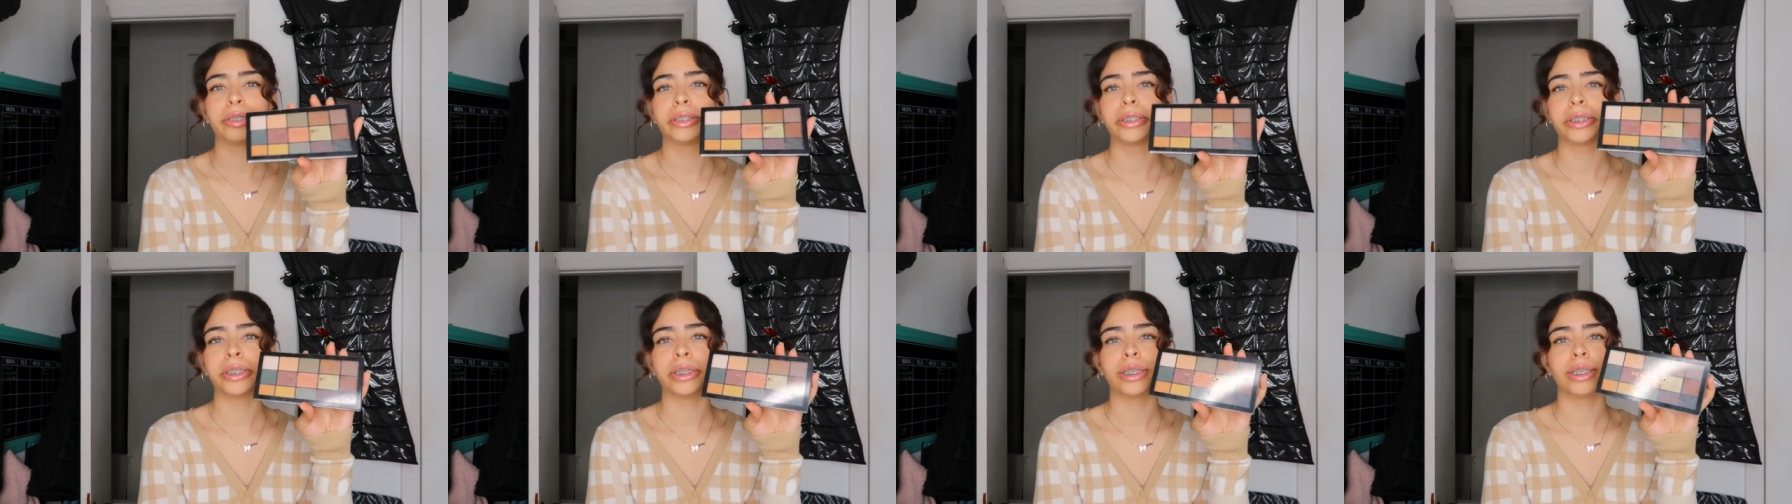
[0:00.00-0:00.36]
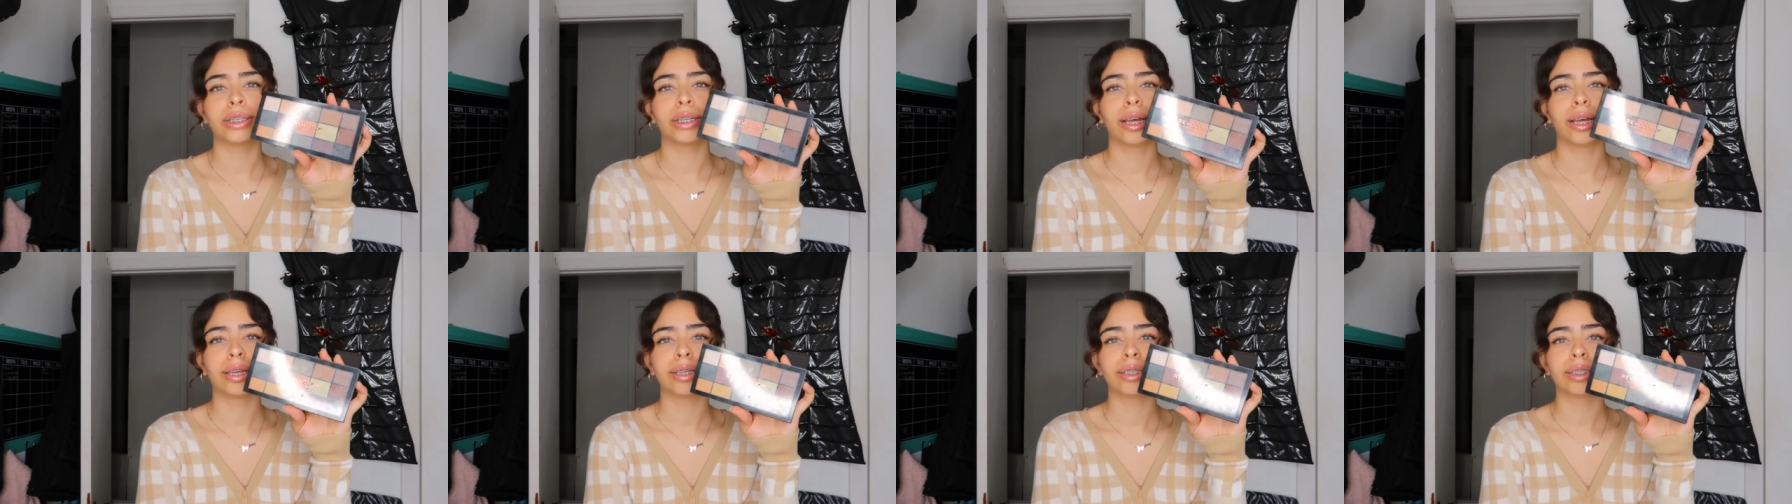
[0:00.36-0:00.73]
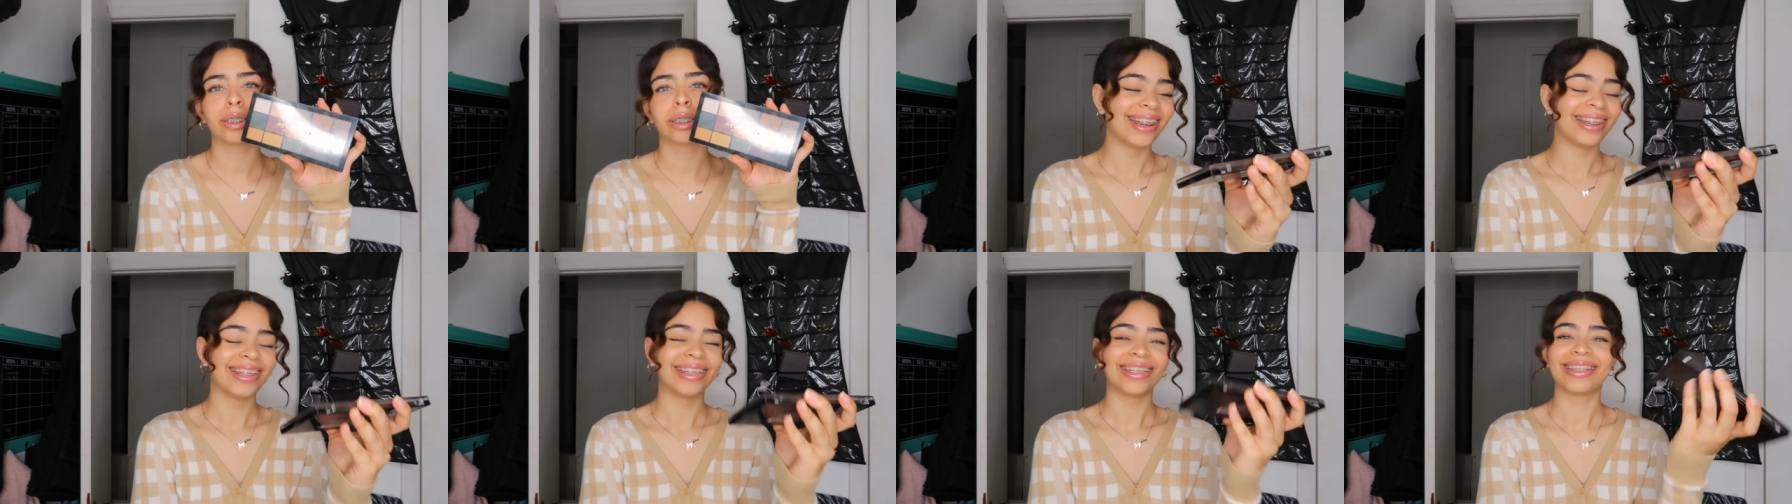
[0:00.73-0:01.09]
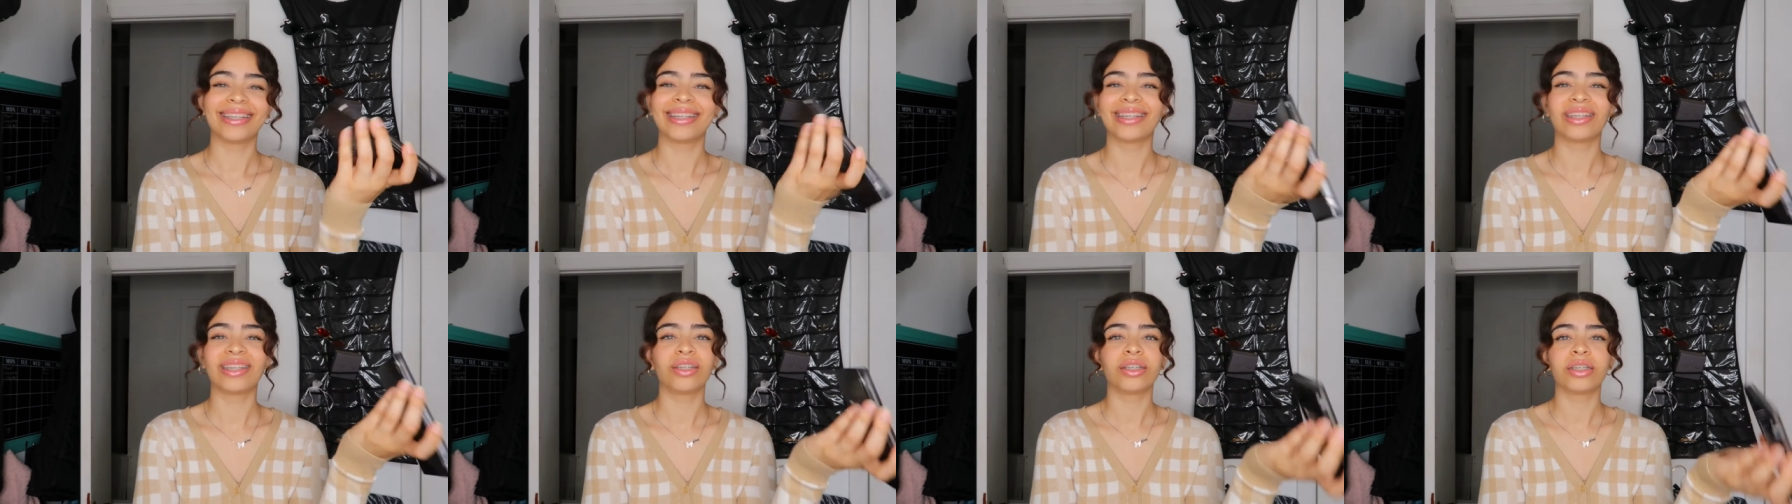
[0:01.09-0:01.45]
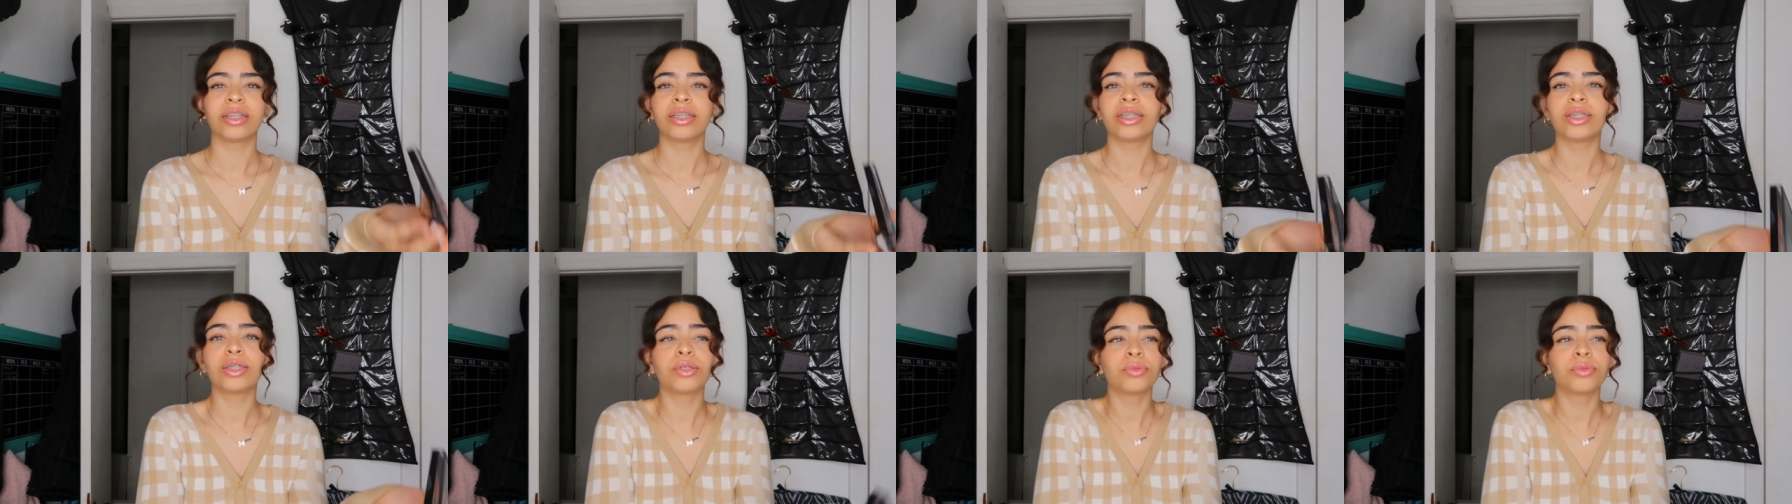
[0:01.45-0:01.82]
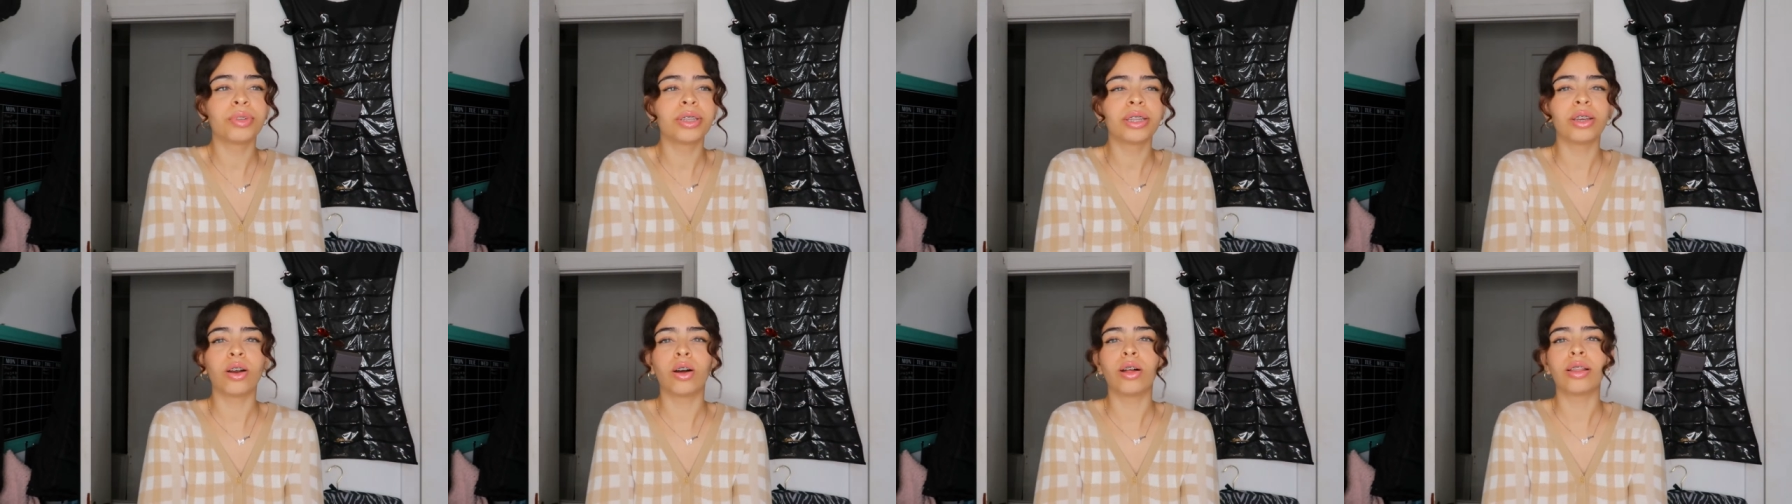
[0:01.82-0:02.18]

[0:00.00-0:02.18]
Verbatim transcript: can see, guys. It's, it's just really